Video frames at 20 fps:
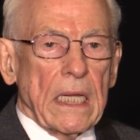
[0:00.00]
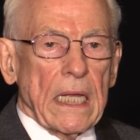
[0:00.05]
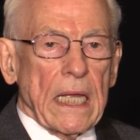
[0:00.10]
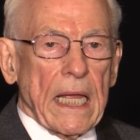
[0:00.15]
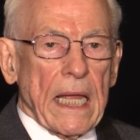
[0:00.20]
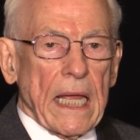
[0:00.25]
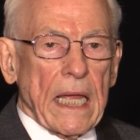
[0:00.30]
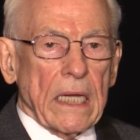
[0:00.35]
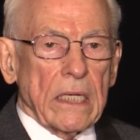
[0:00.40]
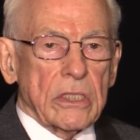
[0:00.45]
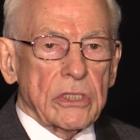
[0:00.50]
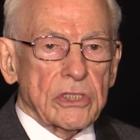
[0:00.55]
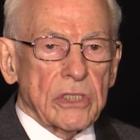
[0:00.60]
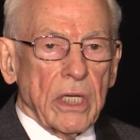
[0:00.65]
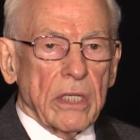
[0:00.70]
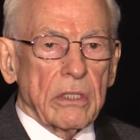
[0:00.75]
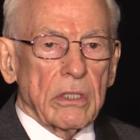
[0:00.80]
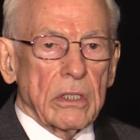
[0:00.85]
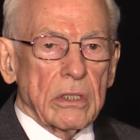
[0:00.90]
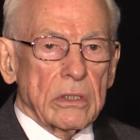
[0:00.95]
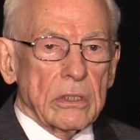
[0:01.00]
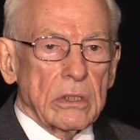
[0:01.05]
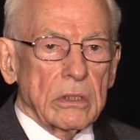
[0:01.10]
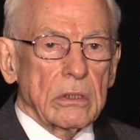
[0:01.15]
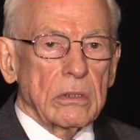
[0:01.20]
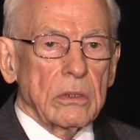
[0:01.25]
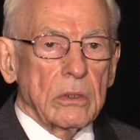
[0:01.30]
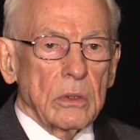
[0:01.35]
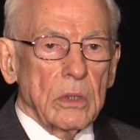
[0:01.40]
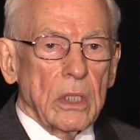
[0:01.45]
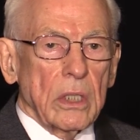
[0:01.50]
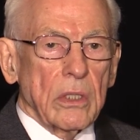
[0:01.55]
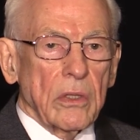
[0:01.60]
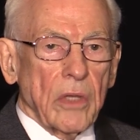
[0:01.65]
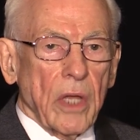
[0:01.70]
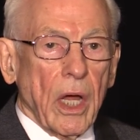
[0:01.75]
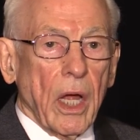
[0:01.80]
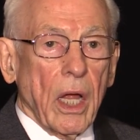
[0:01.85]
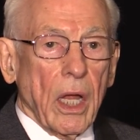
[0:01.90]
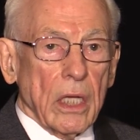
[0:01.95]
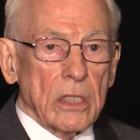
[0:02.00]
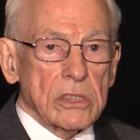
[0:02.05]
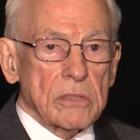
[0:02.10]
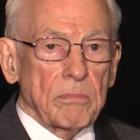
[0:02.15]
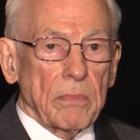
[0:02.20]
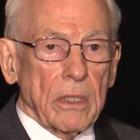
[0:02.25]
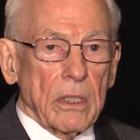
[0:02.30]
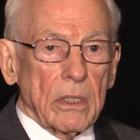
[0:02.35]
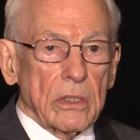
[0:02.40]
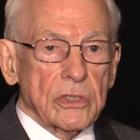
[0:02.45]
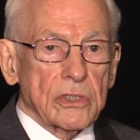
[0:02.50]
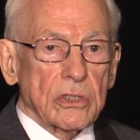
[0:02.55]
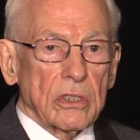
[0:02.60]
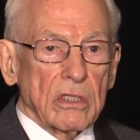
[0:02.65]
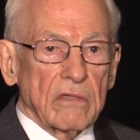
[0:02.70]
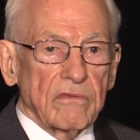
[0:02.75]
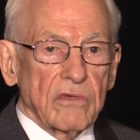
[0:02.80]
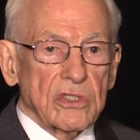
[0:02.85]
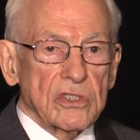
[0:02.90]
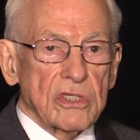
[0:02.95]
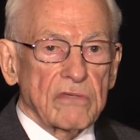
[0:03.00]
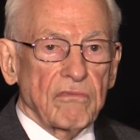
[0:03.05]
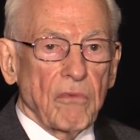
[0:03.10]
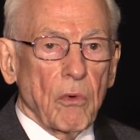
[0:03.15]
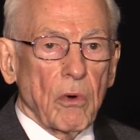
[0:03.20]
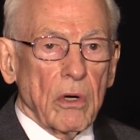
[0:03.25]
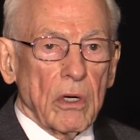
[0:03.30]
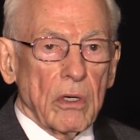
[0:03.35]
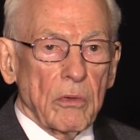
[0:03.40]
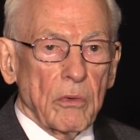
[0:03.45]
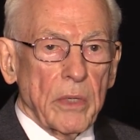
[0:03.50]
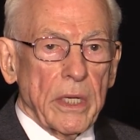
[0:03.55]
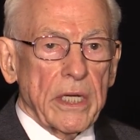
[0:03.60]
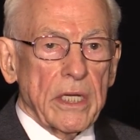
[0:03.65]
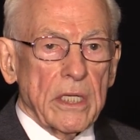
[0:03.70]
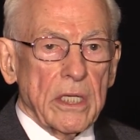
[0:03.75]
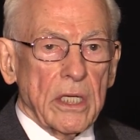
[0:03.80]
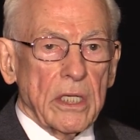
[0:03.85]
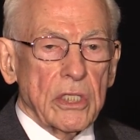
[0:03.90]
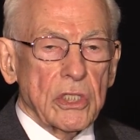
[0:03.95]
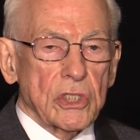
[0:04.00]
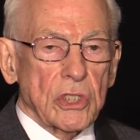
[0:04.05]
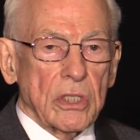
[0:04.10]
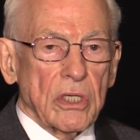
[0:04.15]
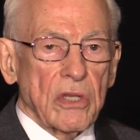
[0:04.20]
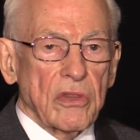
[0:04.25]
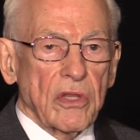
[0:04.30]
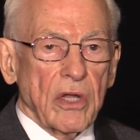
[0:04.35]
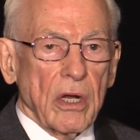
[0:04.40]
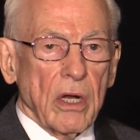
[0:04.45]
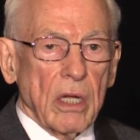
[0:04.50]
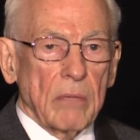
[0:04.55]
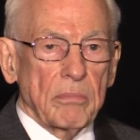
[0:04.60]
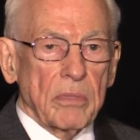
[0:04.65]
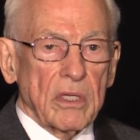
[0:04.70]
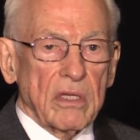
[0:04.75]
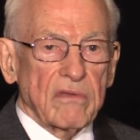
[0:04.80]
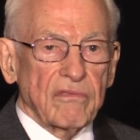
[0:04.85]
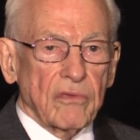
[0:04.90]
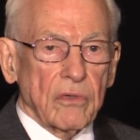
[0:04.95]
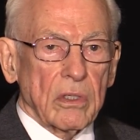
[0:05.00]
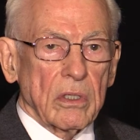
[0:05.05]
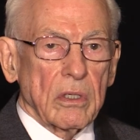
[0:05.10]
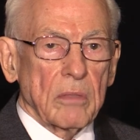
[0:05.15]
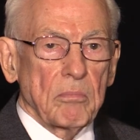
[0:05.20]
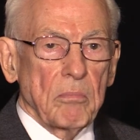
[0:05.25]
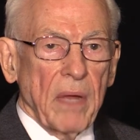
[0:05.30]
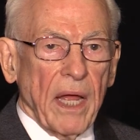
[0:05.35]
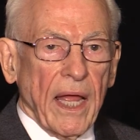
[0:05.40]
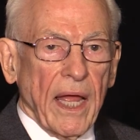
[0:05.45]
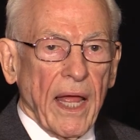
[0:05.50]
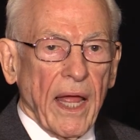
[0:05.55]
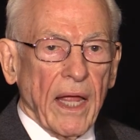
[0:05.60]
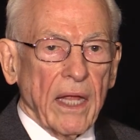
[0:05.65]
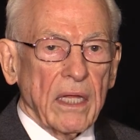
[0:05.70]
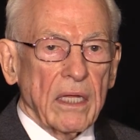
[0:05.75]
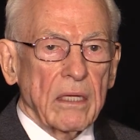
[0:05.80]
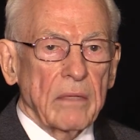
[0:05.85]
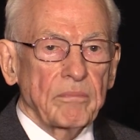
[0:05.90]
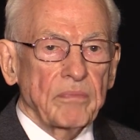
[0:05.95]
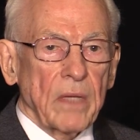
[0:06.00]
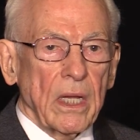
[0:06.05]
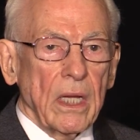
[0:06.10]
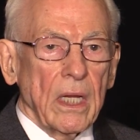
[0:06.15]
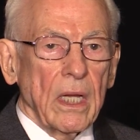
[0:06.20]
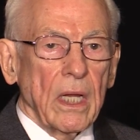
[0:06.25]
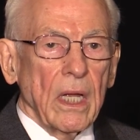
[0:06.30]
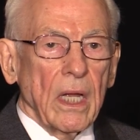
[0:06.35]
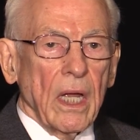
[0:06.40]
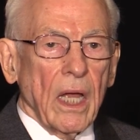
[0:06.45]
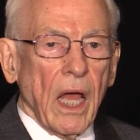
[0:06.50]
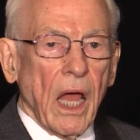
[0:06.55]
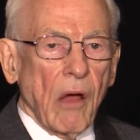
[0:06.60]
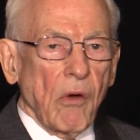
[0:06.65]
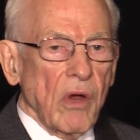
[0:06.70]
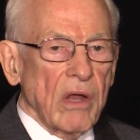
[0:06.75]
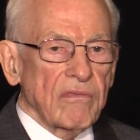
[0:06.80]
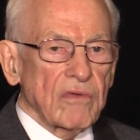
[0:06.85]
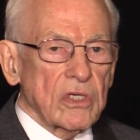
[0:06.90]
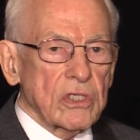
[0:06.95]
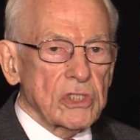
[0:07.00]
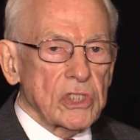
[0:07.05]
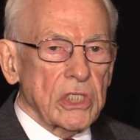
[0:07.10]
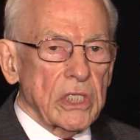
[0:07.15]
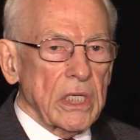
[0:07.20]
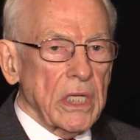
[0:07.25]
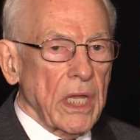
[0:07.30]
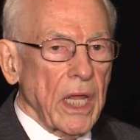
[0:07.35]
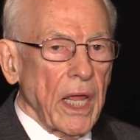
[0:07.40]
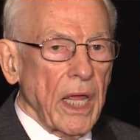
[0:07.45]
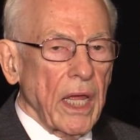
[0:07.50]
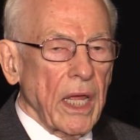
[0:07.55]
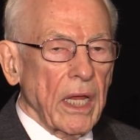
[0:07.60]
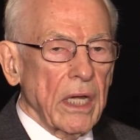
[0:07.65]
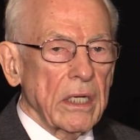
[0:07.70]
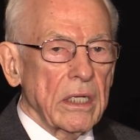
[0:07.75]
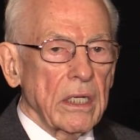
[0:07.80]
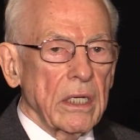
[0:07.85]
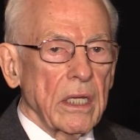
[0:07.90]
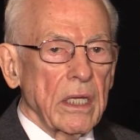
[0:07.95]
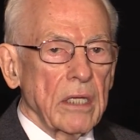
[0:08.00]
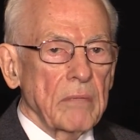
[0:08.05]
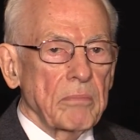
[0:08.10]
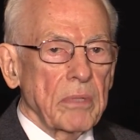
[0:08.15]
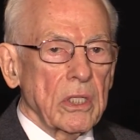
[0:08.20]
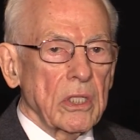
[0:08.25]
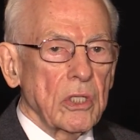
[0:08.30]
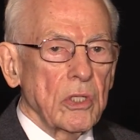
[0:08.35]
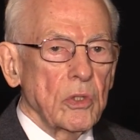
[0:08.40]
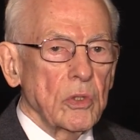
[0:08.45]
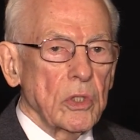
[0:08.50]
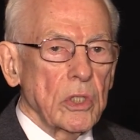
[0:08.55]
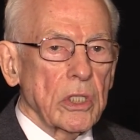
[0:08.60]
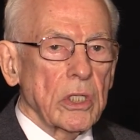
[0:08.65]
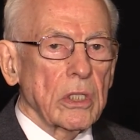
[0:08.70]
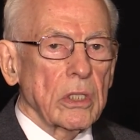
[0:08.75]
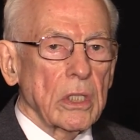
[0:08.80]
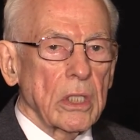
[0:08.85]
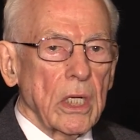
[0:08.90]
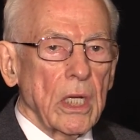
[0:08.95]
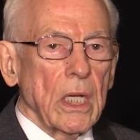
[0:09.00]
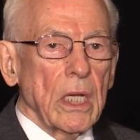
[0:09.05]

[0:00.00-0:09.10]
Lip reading: and sent her to the hospital service for radiation therapy for her back. However, she had a peculiar